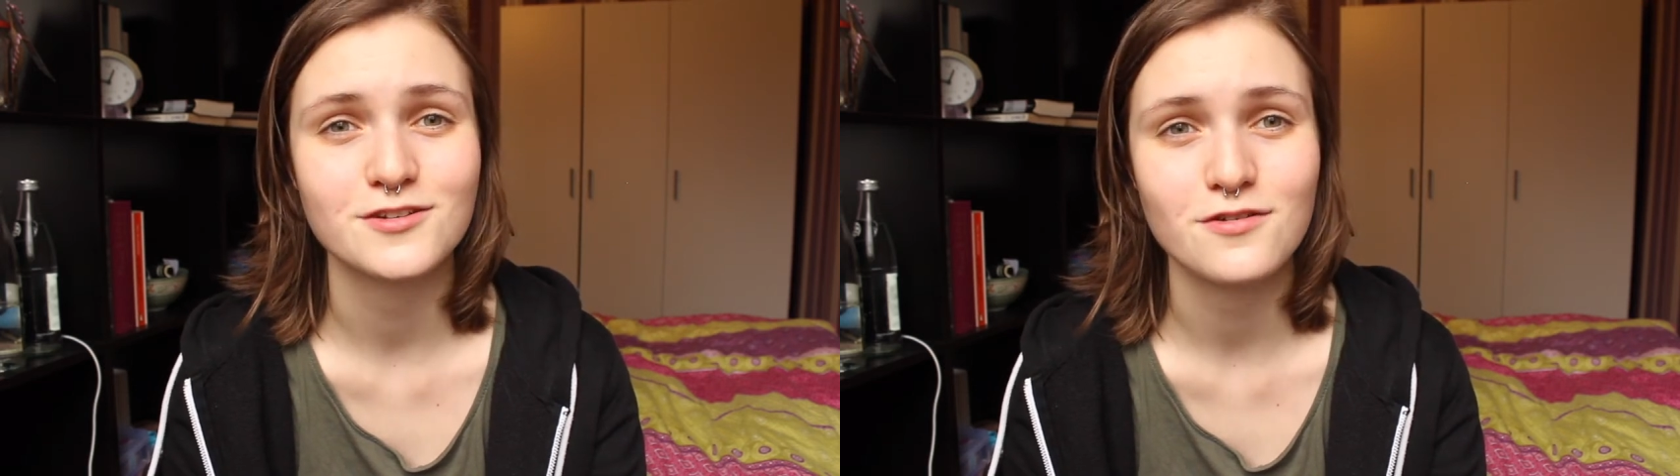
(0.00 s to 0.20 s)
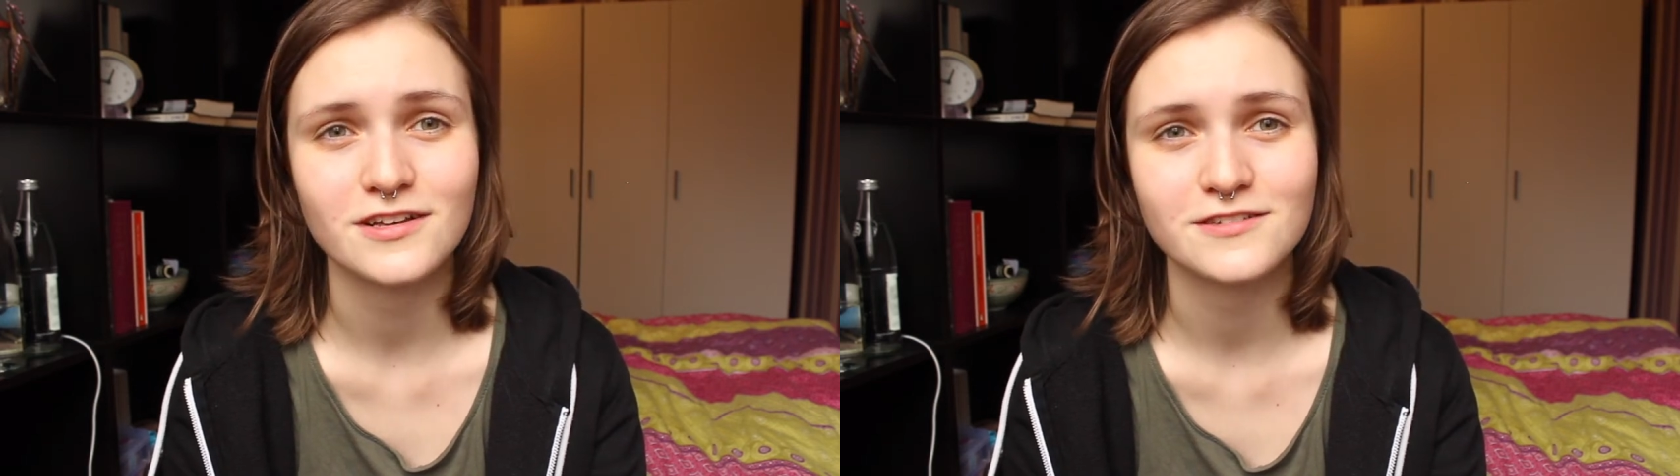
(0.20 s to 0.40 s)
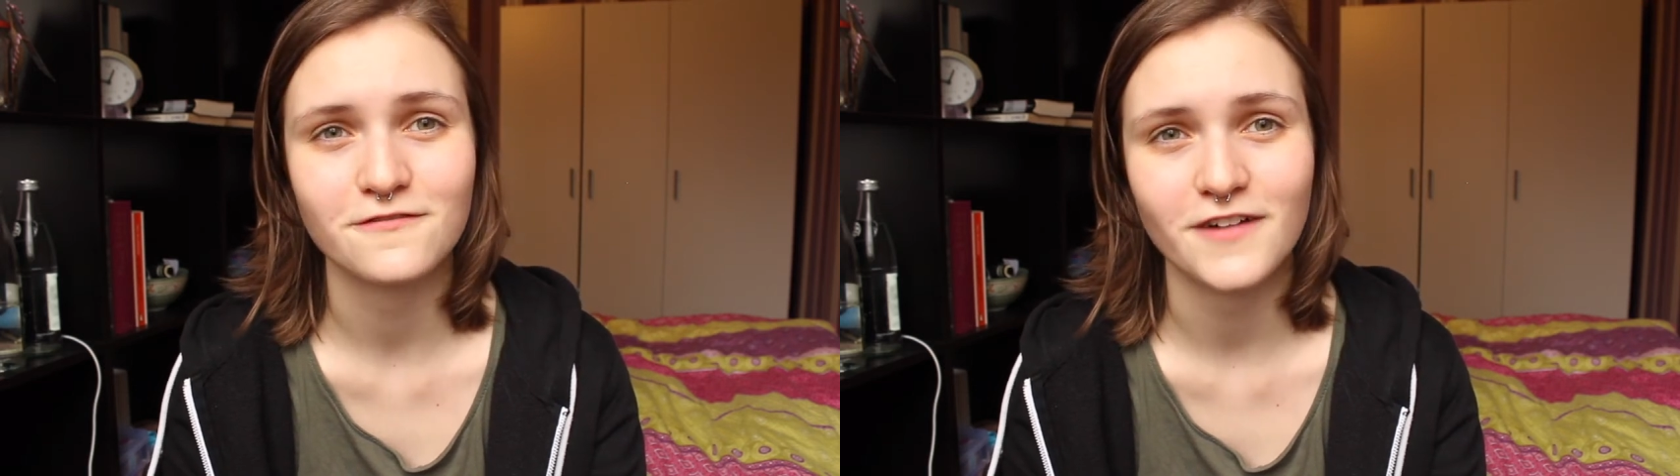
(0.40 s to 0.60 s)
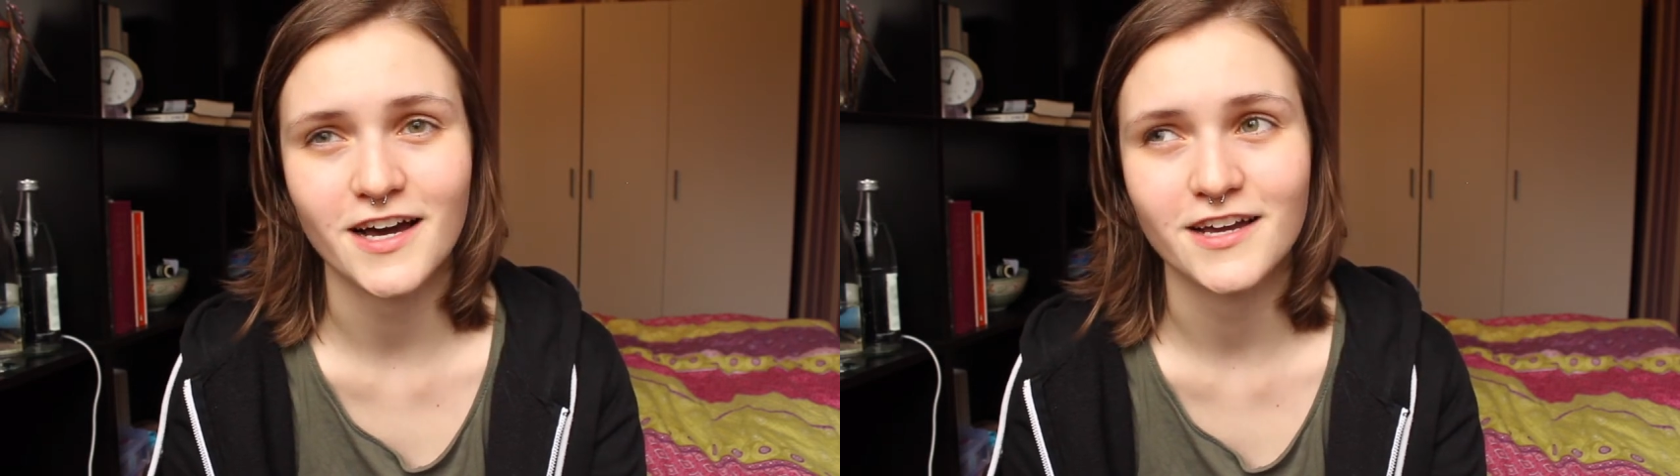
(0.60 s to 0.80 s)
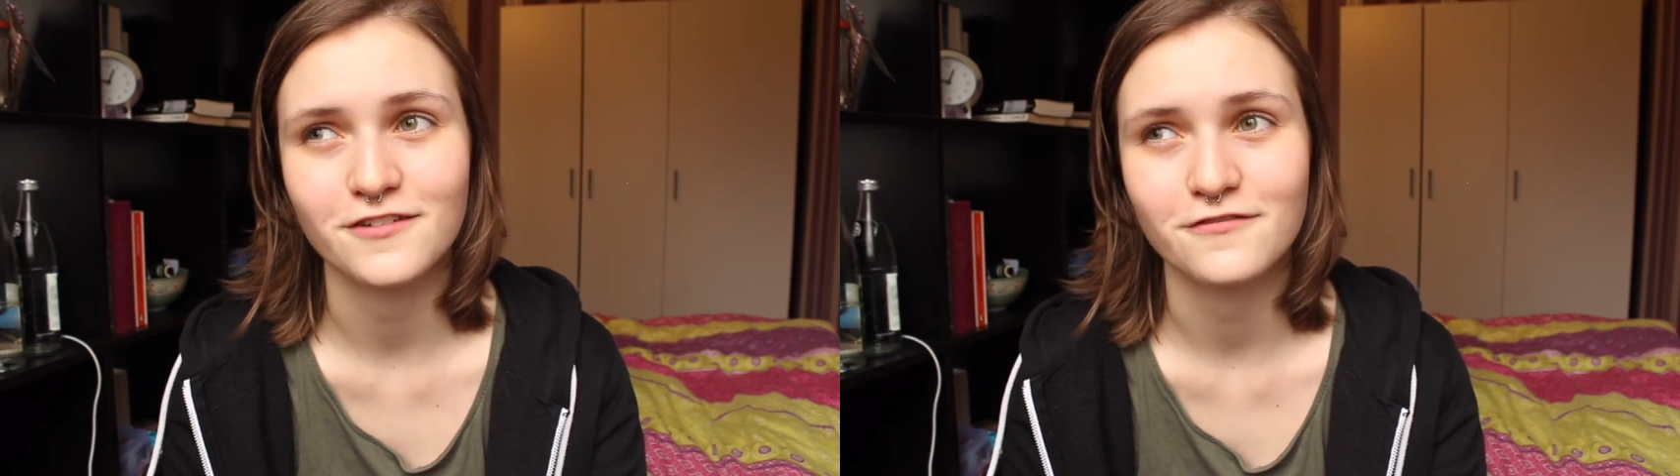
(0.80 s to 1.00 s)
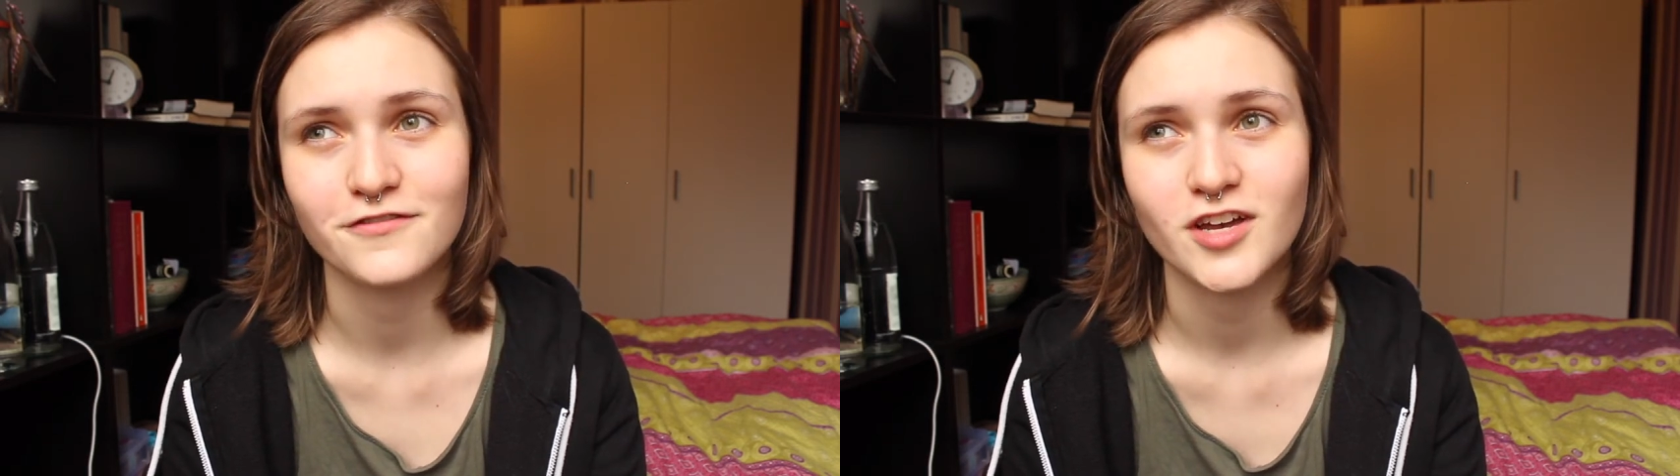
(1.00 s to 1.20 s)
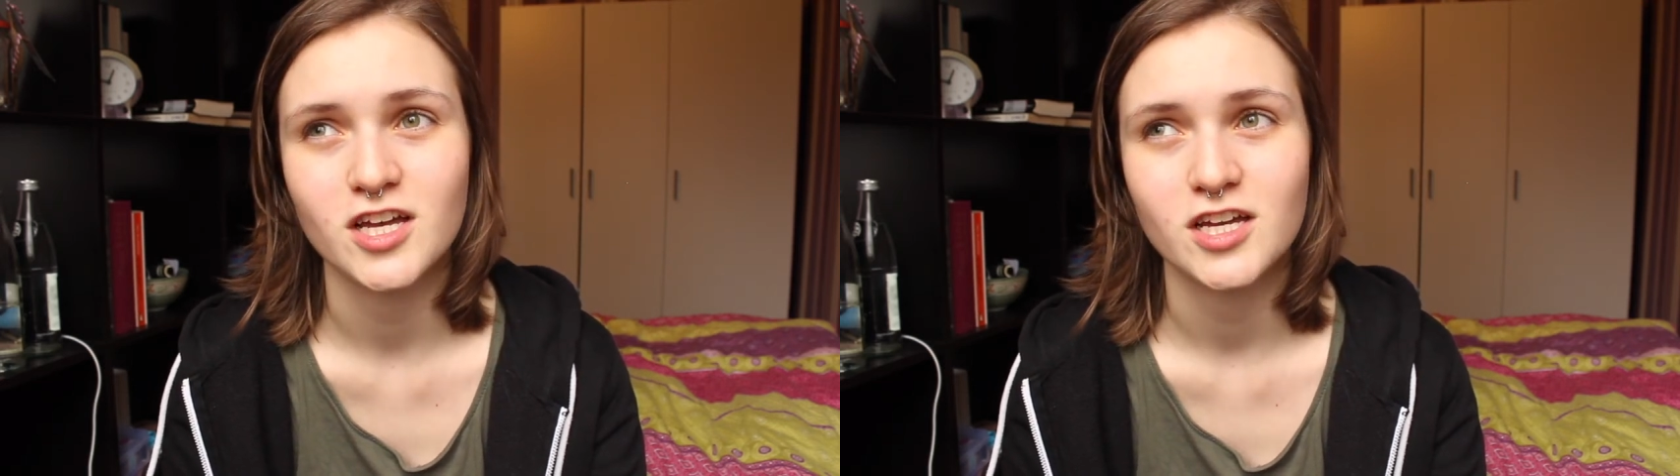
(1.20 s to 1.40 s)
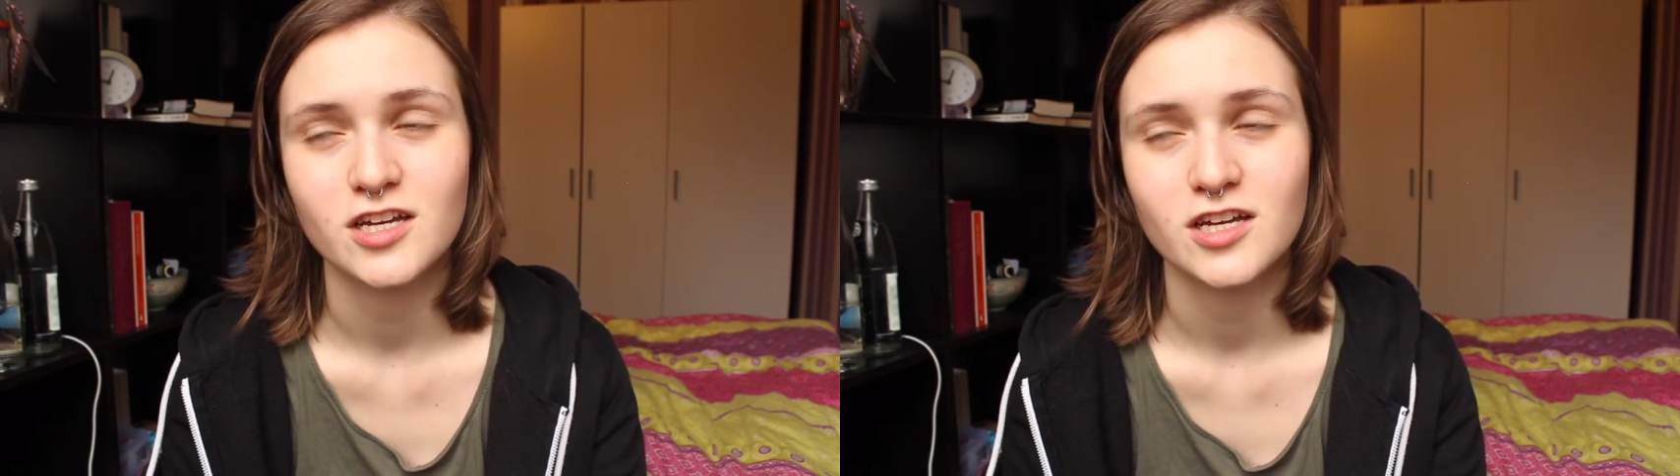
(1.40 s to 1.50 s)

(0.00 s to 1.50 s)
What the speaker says: 2005